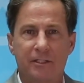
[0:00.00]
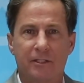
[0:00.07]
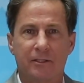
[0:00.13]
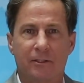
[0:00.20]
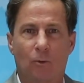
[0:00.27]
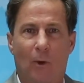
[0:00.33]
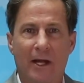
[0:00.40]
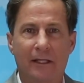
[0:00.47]
The
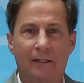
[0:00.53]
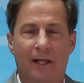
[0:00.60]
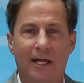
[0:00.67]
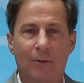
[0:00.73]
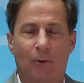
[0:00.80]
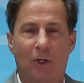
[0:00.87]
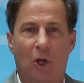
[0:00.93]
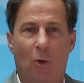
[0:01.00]
white light
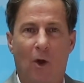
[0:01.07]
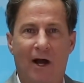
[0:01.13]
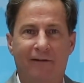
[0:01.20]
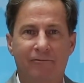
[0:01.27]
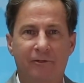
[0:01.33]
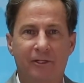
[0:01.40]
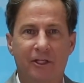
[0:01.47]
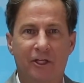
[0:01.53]
will go off,
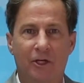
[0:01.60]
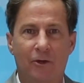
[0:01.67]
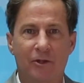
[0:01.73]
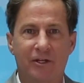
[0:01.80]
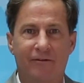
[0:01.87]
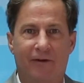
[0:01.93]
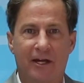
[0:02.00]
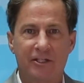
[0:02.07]
letting you know the
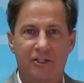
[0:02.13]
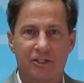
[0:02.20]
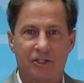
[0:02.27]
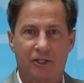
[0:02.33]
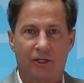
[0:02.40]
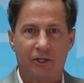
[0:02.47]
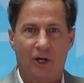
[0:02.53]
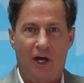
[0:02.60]
device is
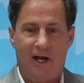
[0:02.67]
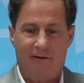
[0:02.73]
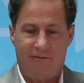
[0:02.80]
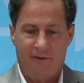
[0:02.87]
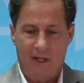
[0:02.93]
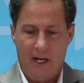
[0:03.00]
turned off.